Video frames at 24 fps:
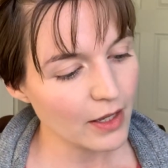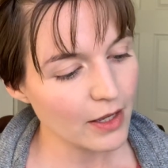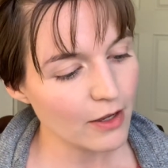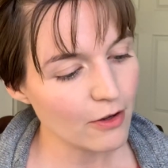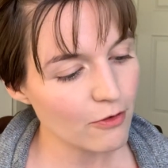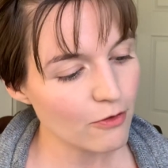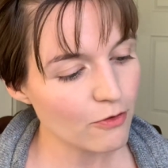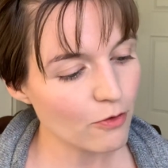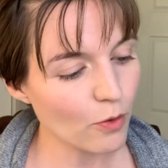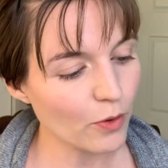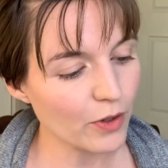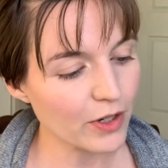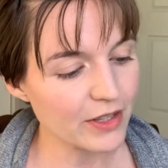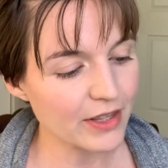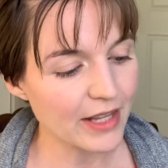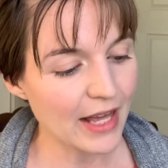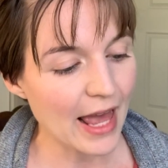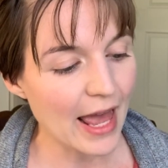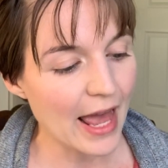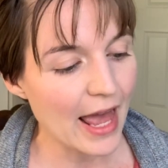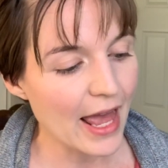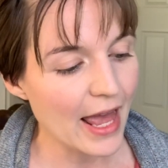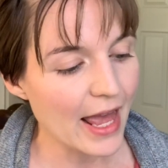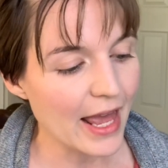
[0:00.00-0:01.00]
For the
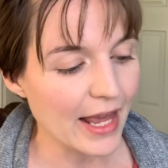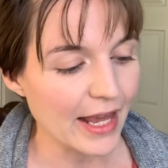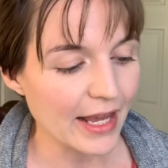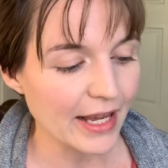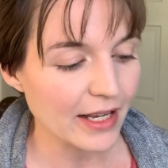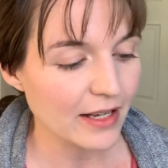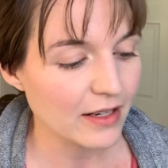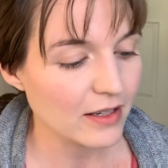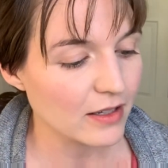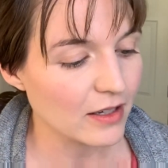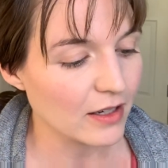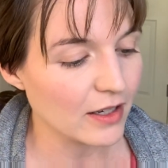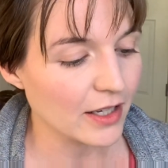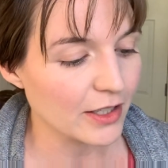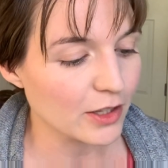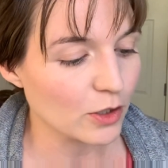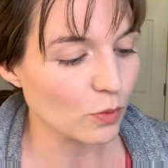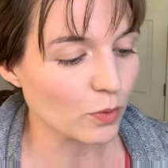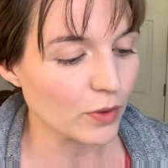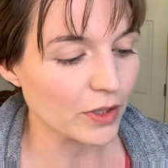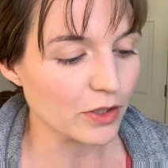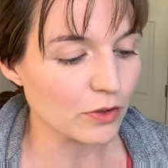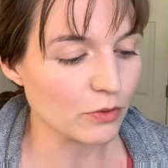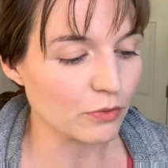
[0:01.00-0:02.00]
A on the
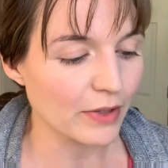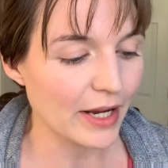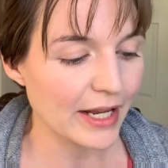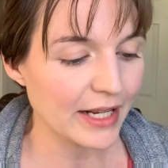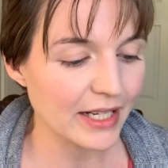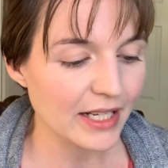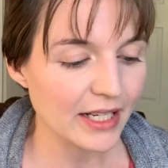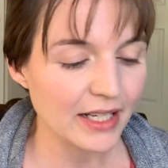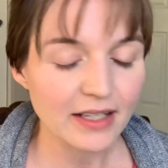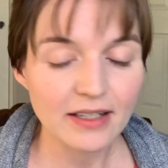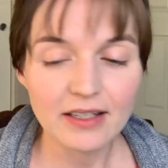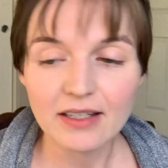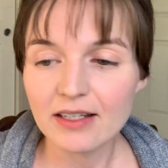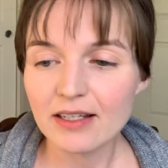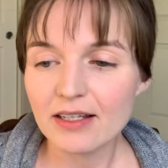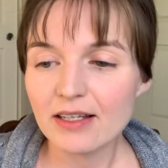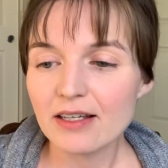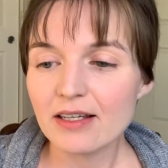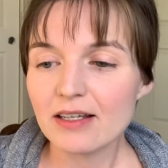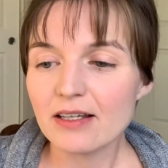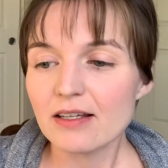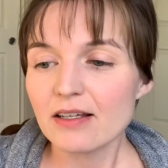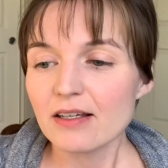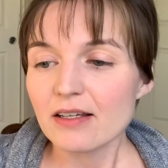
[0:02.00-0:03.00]
word ready,
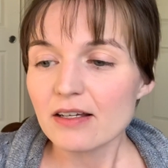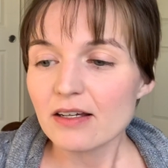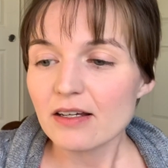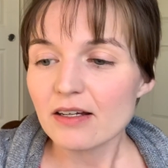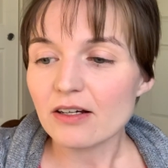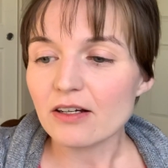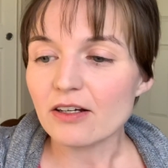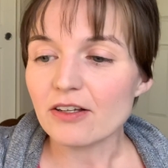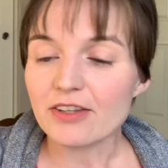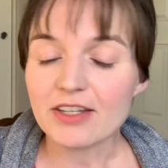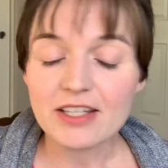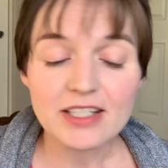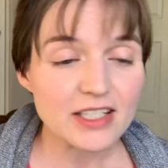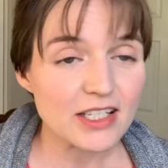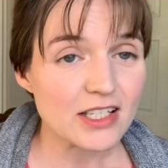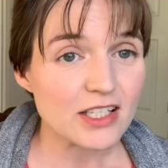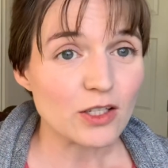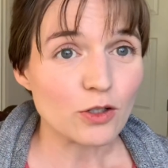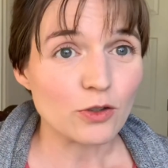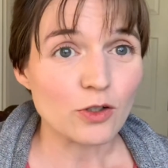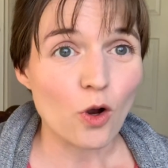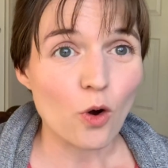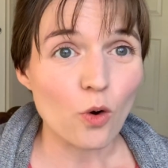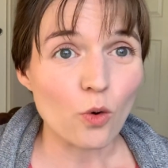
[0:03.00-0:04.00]
this is
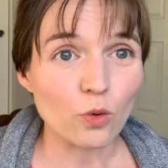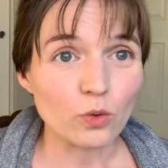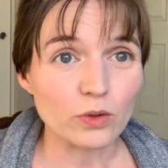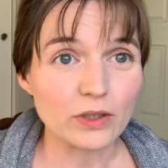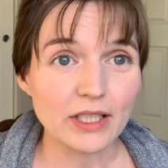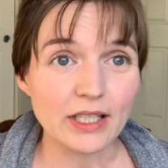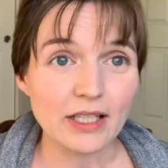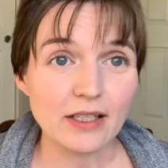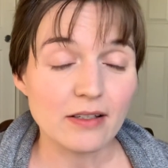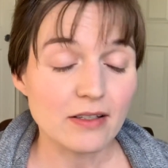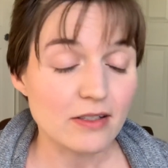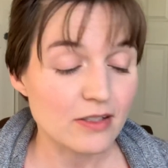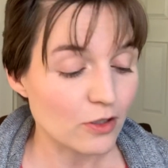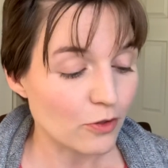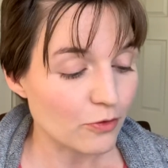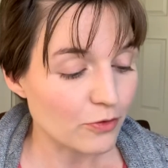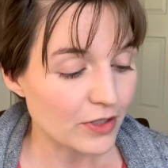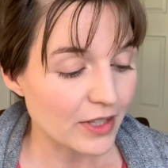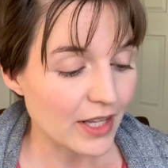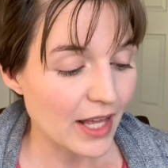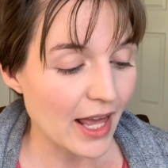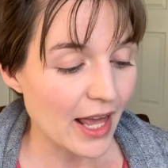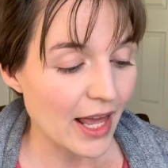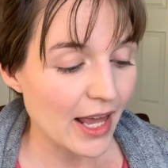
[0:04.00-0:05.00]
an oldie. So for
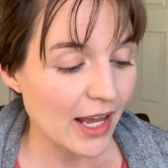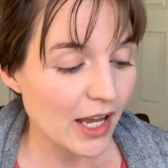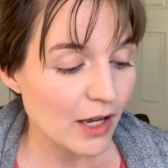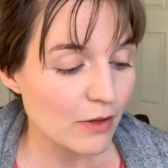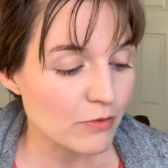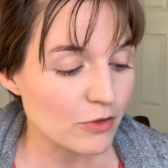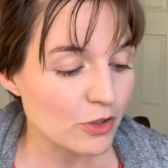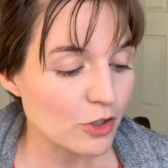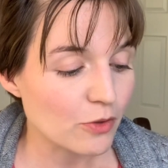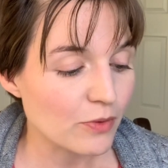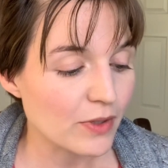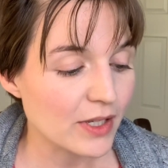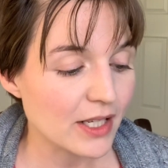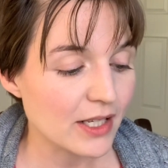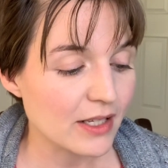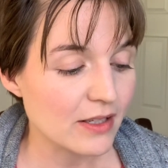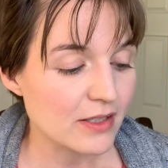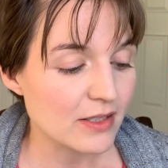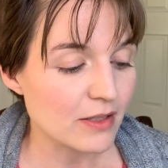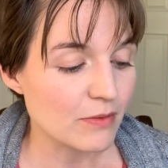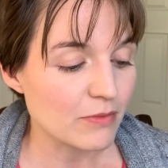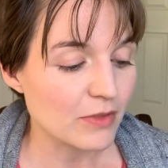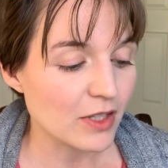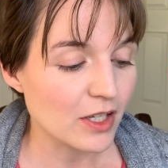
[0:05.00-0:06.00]
the A, I'm doing
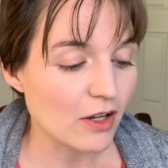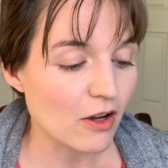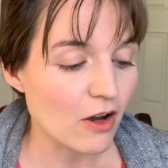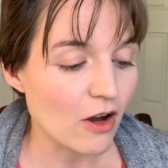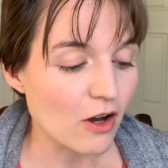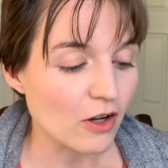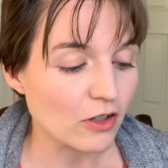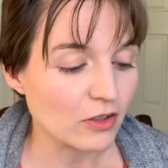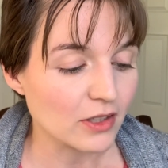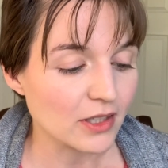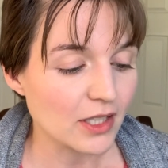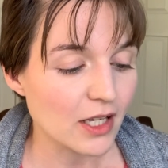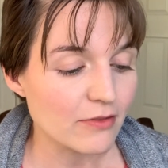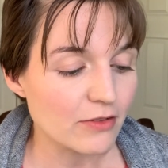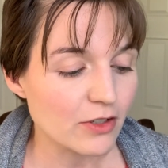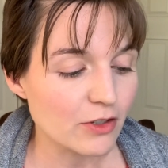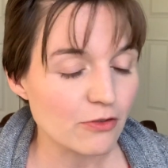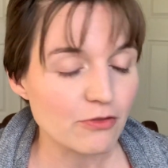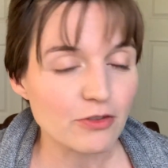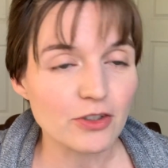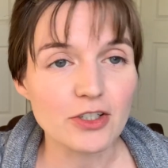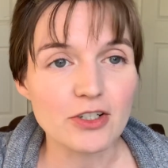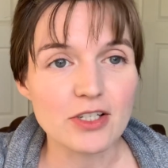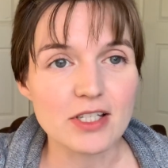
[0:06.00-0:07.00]
something called Love at
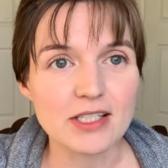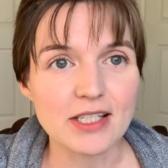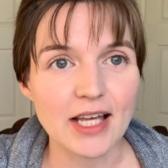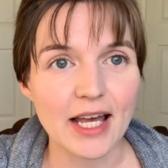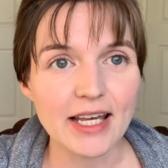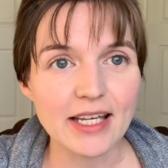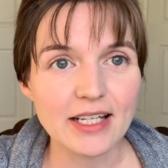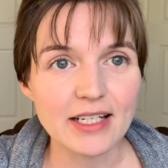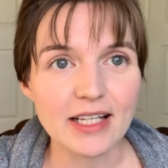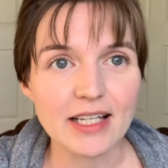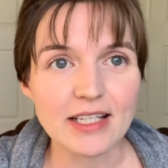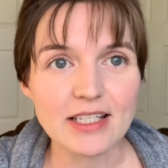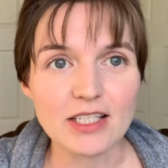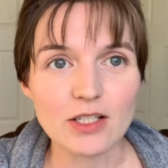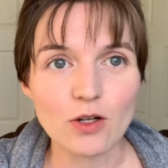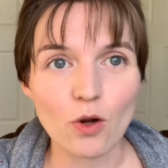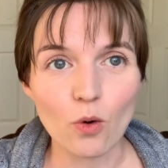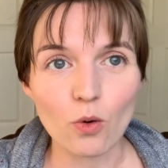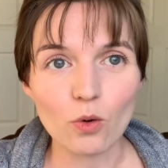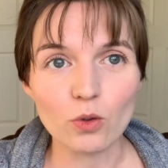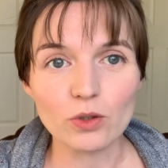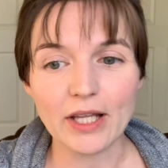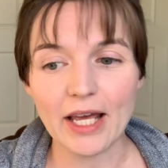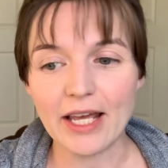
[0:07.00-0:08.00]
First Sight. It's an
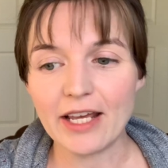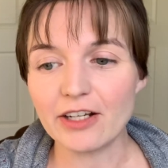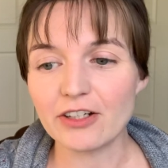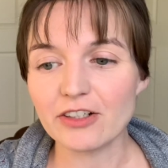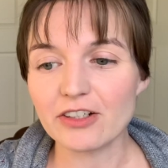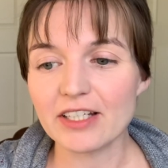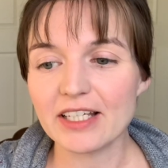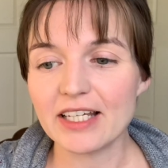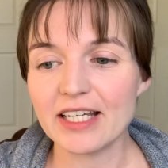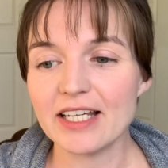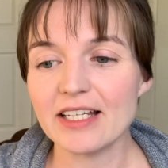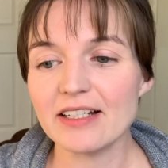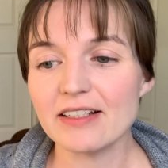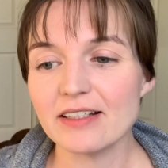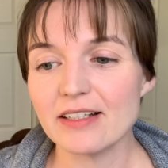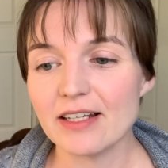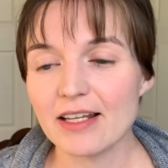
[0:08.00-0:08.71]
old anchor kit.